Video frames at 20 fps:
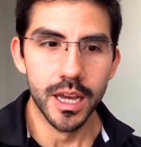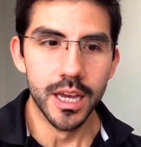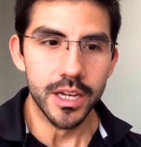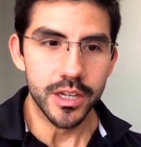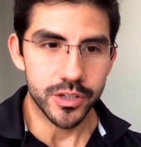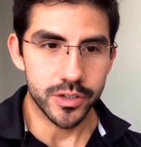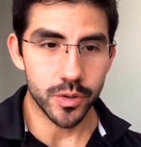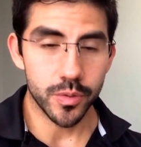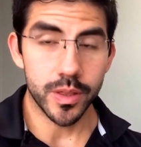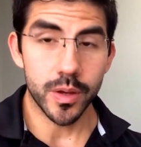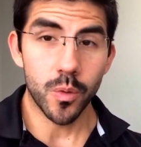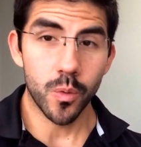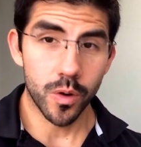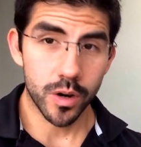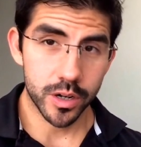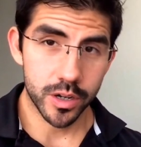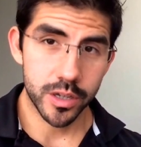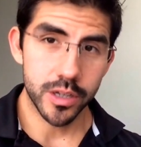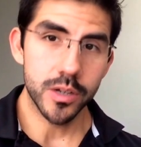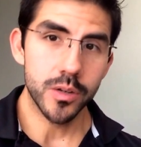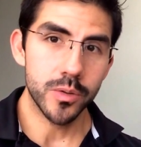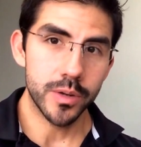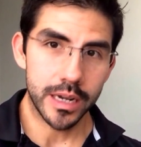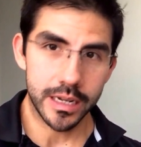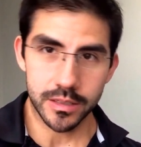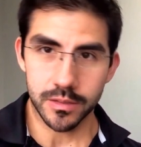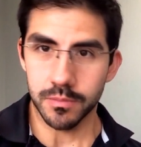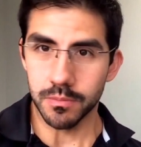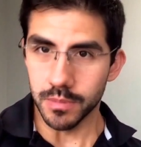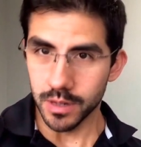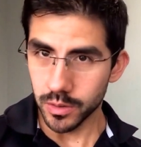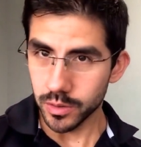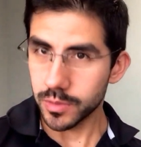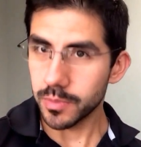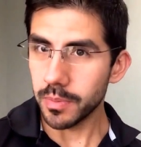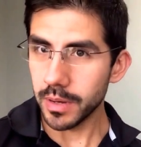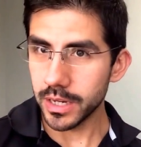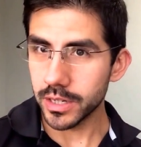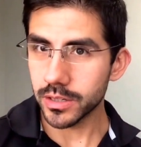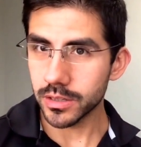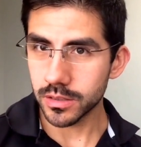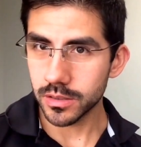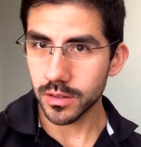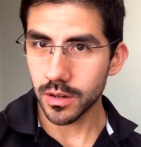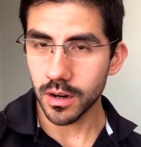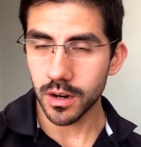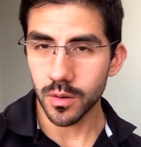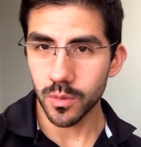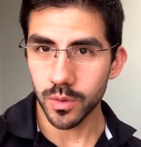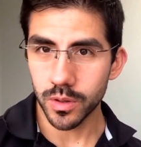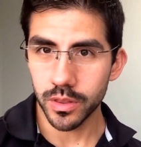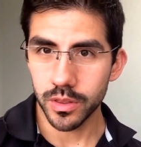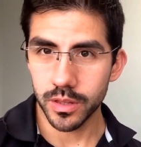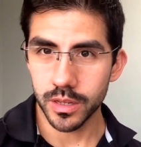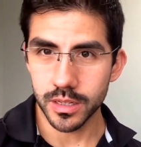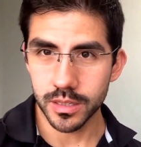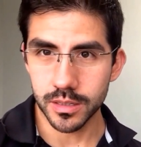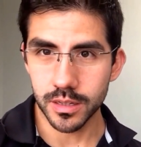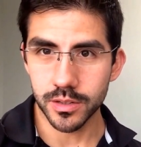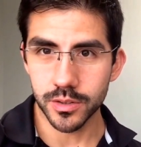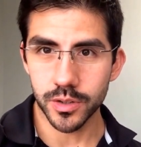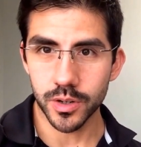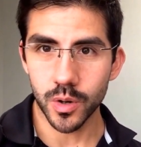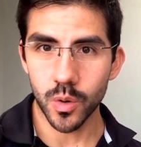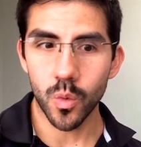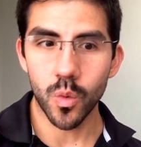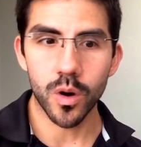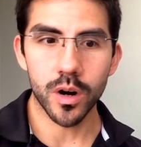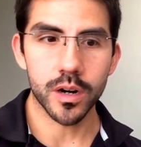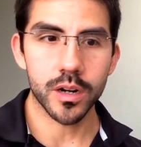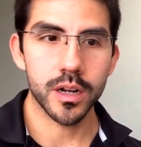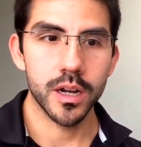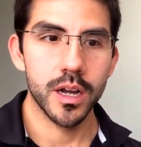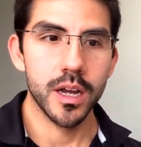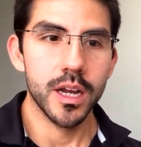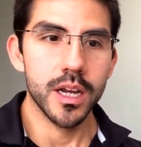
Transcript: So they were cued, as most patients are with eccentric work,